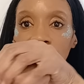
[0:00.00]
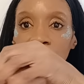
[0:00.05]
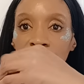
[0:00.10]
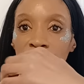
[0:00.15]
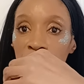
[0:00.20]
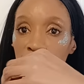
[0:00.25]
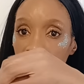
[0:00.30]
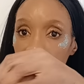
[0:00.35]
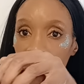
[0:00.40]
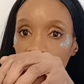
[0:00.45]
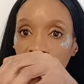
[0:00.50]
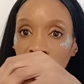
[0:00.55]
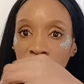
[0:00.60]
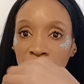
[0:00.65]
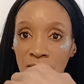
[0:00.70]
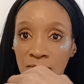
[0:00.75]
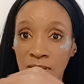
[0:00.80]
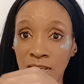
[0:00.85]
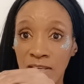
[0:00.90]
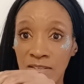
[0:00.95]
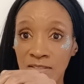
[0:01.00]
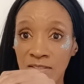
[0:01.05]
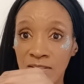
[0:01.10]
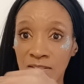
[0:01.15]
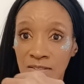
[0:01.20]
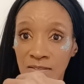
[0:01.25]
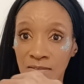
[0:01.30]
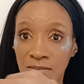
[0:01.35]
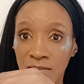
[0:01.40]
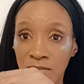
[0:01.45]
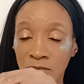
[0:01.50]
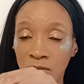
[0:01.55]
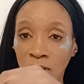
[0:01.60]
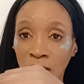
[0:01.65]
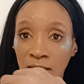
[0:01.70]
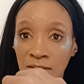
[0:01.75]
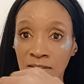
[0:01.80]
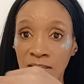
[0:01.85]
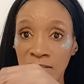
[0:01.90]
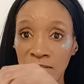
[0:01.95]
Remember this. You're
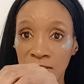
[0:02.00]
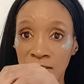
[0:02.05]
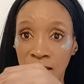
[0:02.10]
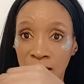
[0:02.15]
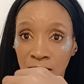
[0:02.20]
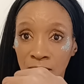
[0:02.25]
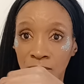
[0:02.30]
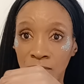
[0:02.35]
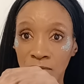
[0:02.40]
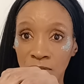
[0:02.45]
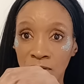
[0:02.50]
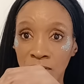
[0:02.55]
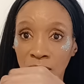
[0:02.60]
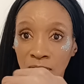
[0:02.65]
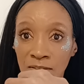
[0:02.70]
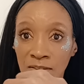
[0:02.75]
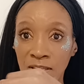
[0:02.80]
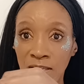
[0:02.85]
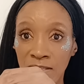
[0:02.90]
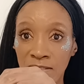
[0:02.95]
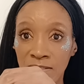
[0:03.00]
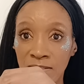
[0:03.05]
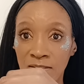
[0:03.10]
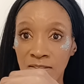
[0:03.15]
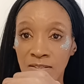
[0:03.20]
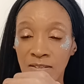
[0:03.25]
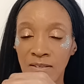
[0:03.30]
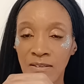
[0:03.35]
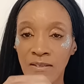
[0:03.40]
like this now. You're like this.